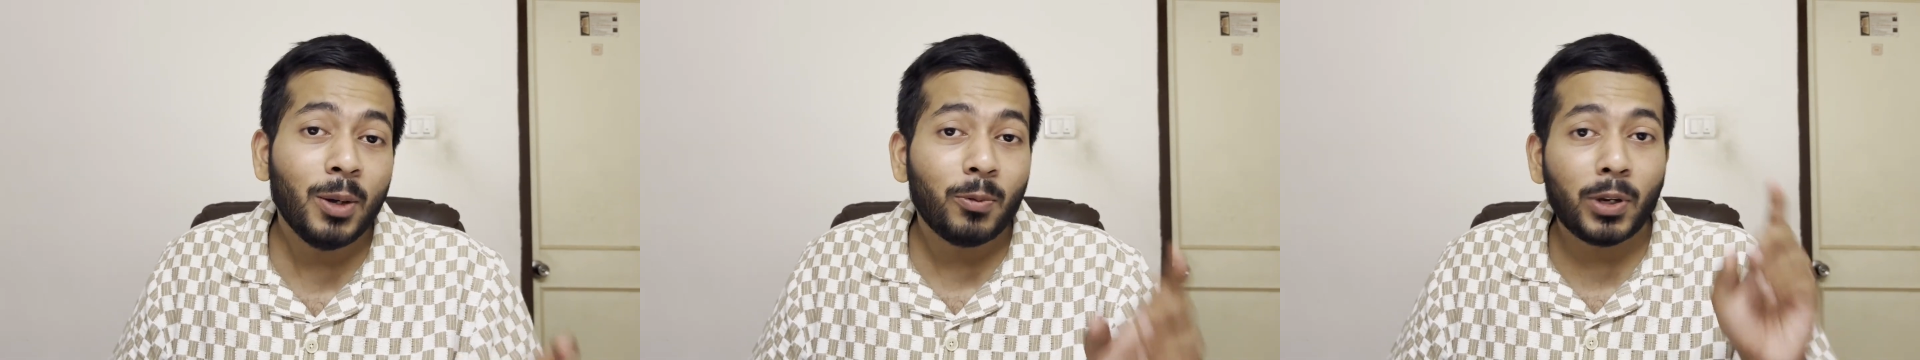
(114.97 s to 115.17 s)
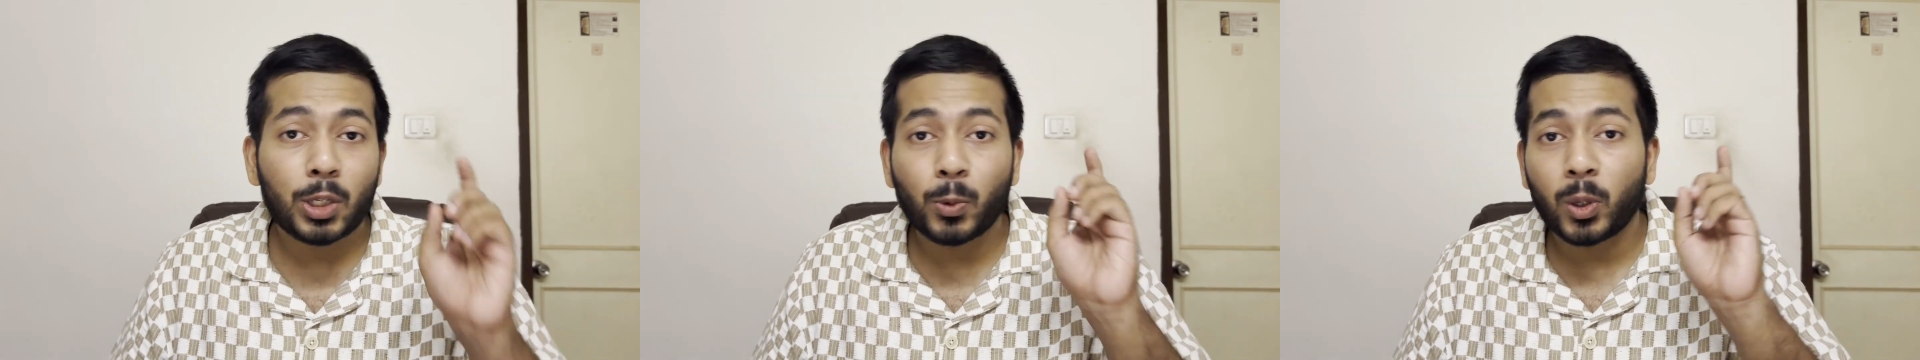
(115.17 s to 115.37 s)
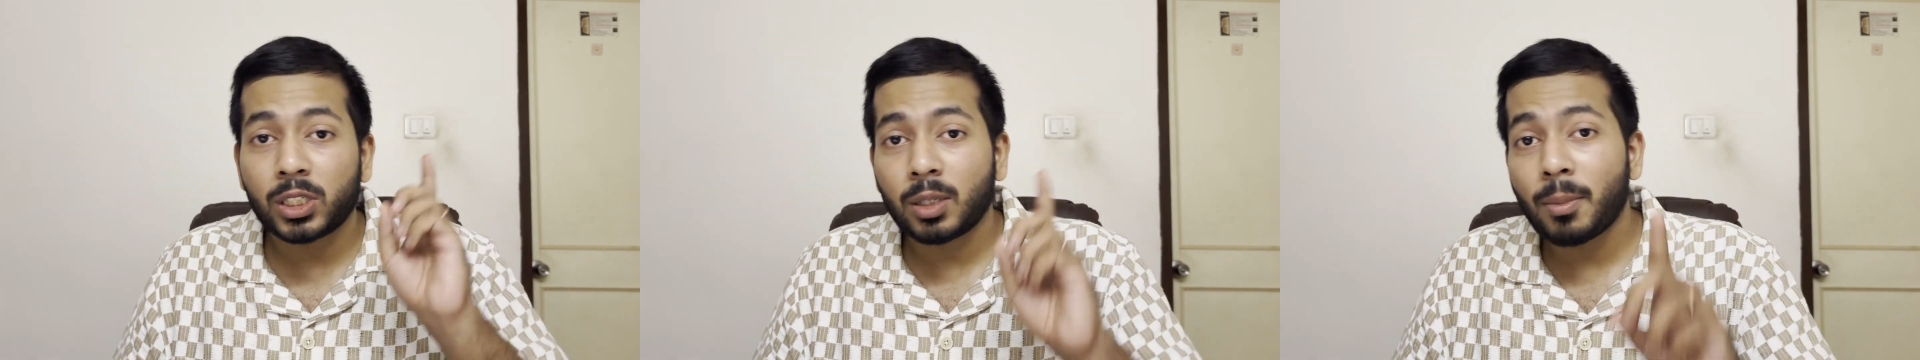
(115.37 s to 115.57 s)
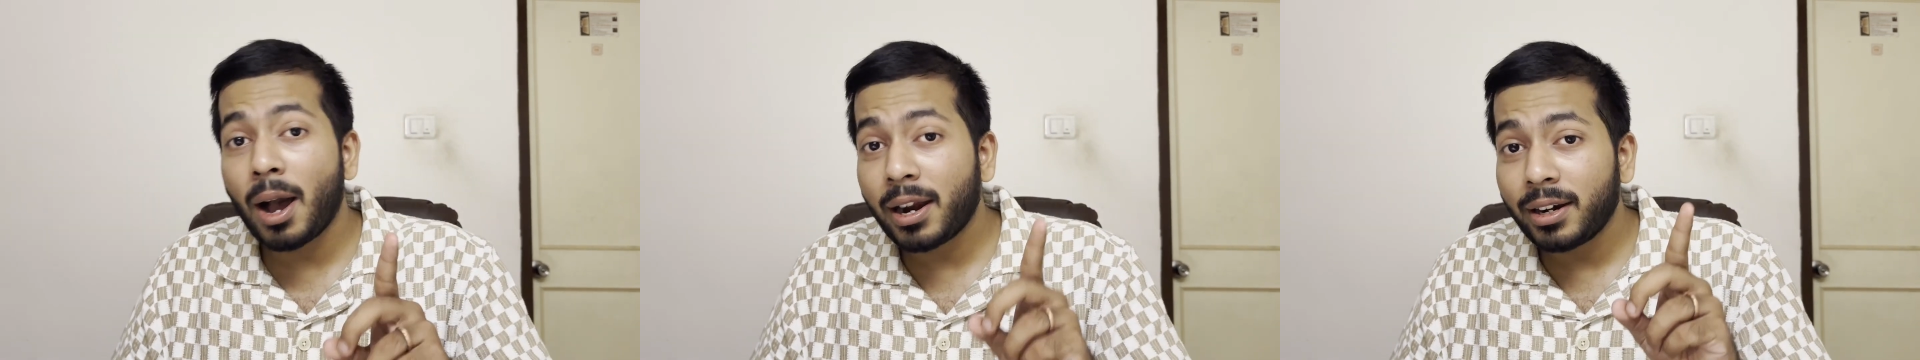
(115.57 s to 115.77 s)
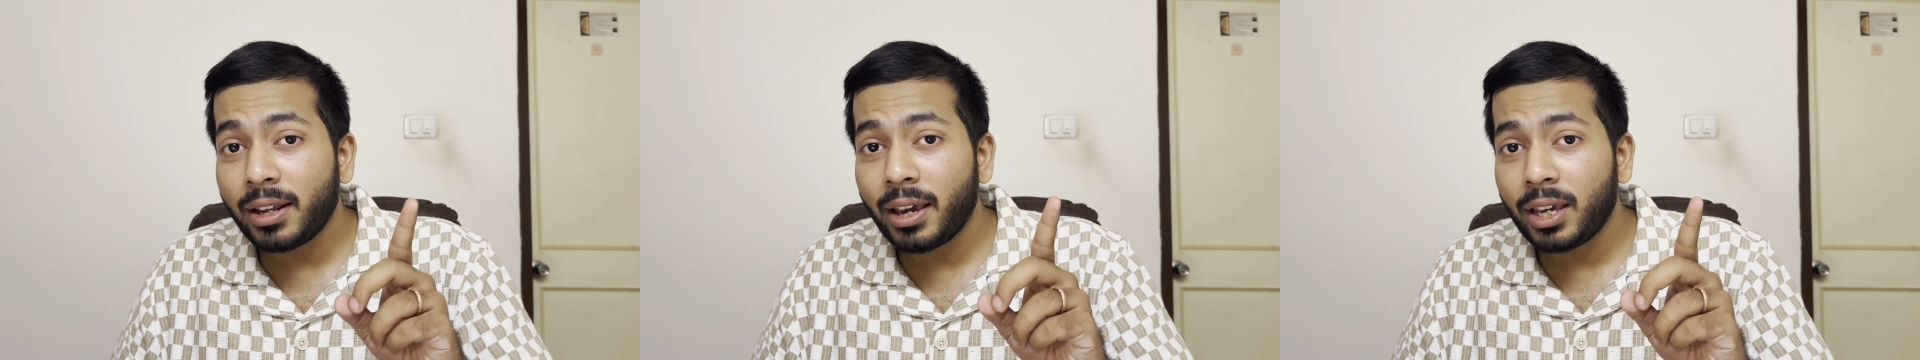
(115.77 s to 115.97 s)
which was a
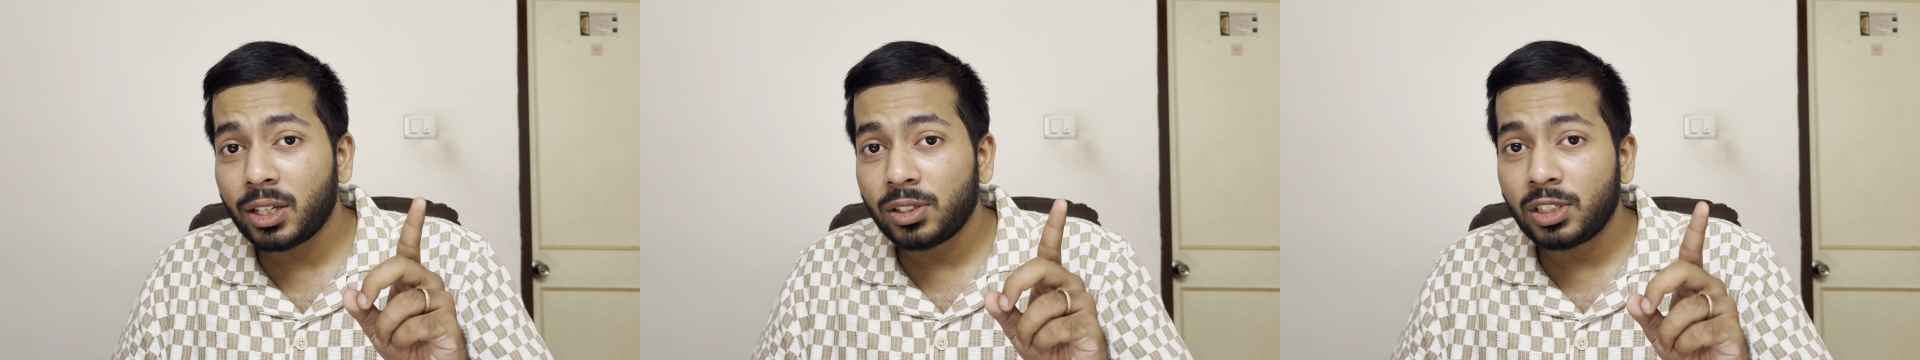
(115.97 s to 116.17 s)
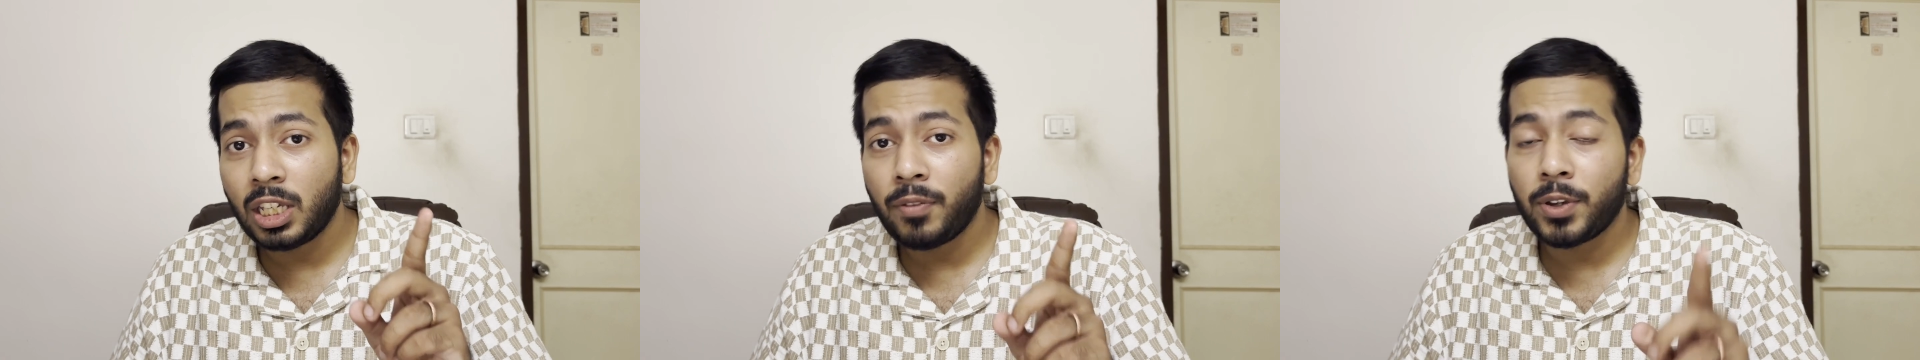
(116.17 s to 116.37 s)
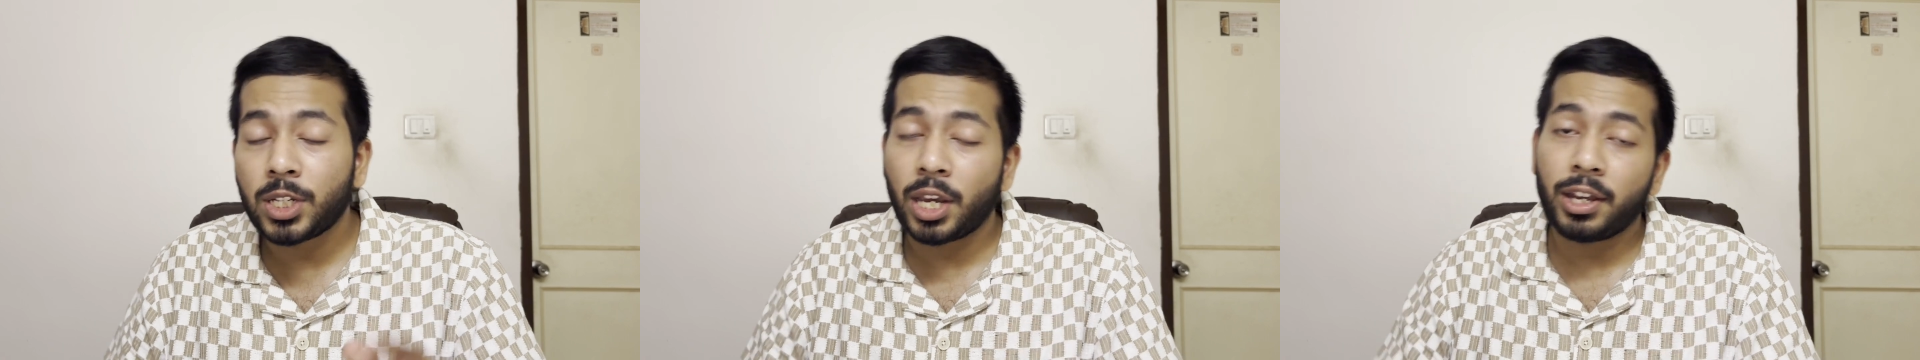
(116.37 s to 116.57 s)
marketing agency which